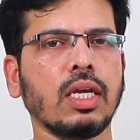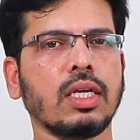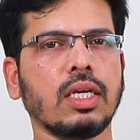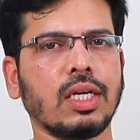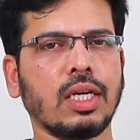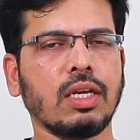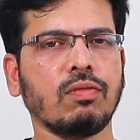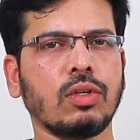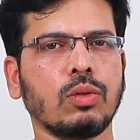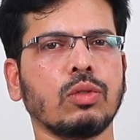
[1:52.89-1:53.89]
Here
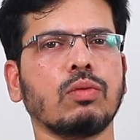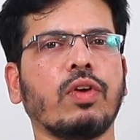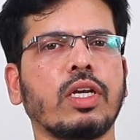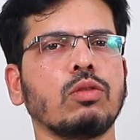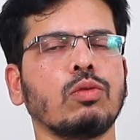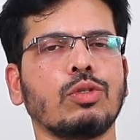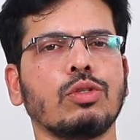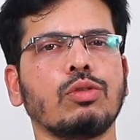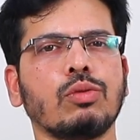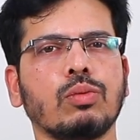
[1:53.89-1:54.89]
again we use fine
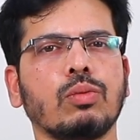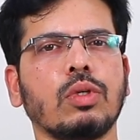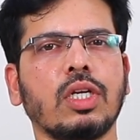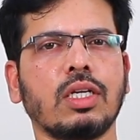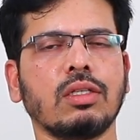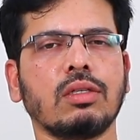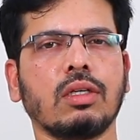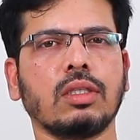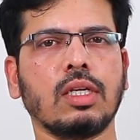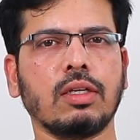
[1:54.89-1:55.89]
sutures to
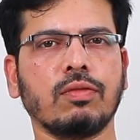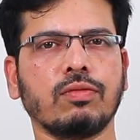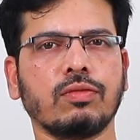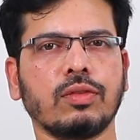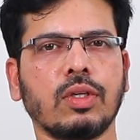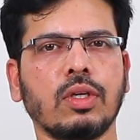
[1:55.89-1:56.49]
reconstruct the lymph.